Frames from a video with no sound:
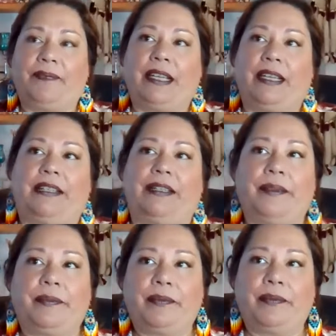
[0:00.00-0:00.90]

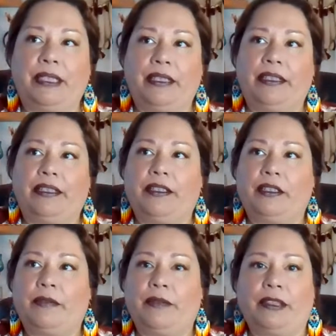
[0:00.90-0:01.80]
Um,
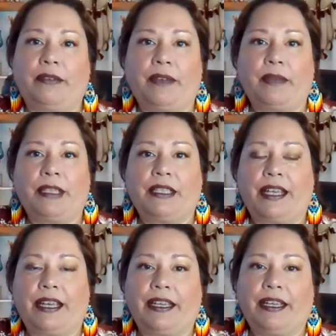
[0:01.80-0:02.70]
with the
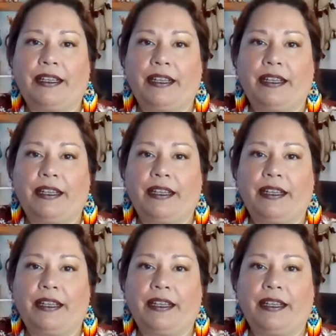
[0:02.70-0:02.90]
femicide,